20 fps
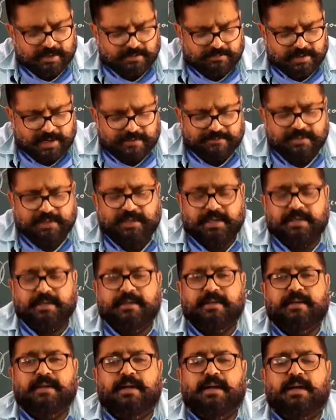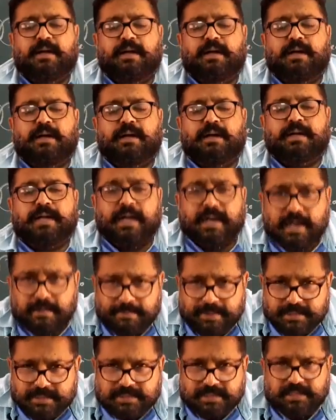we have the Ganga
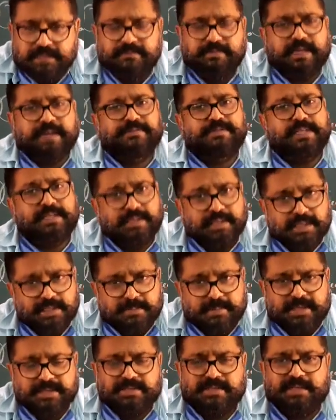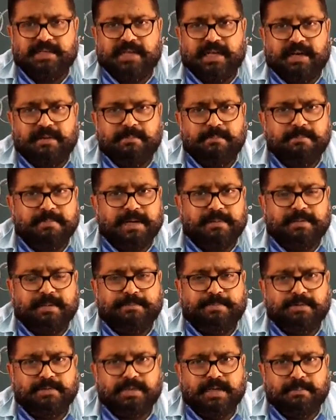basin, we have Satluj basin and
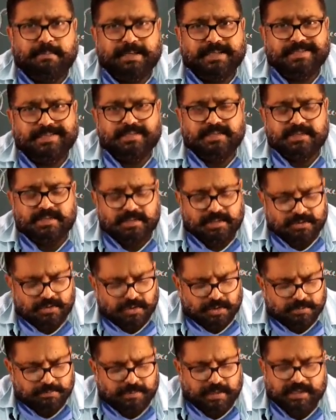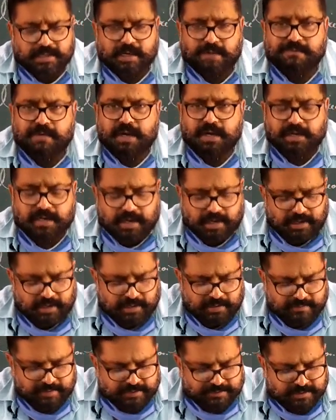Brahmaputra basins in north part of our
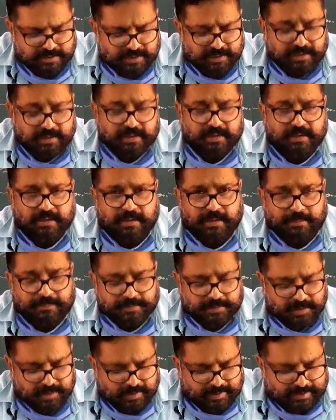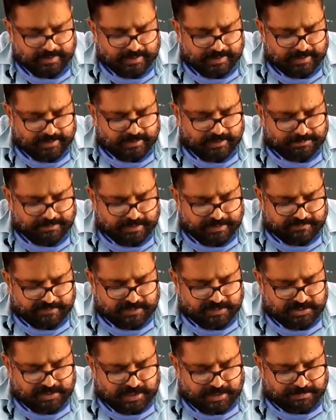country. We have studied with them in the
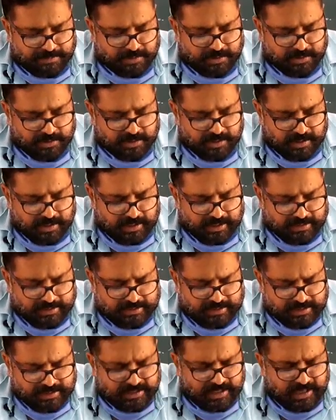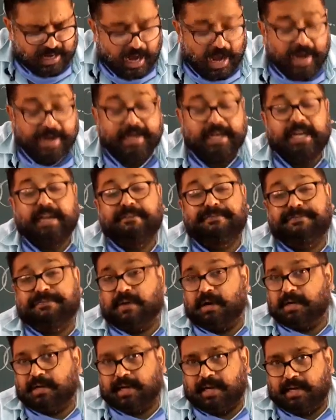previous chapter. These are highly
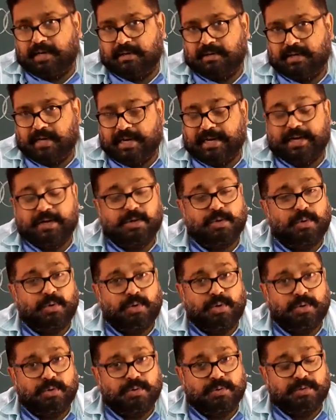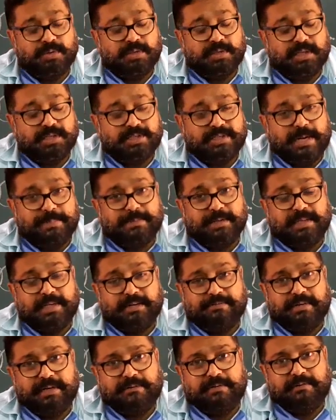fertile, like I told you in the chapter
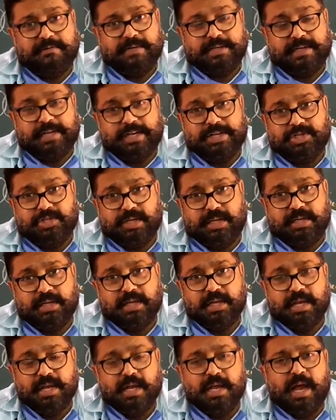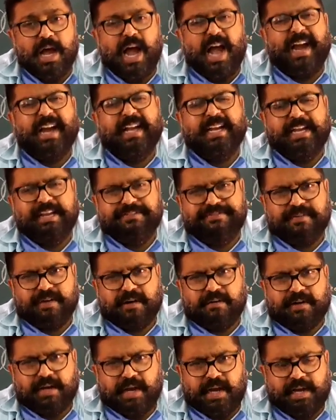that when we were teaching, highly
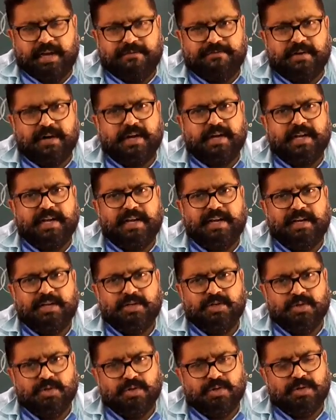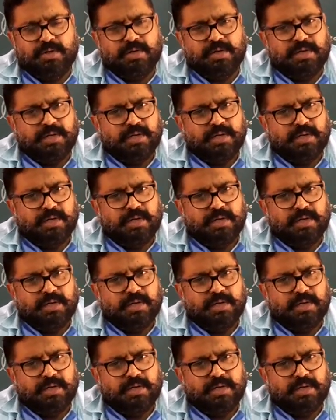fertile. Fertile, you know,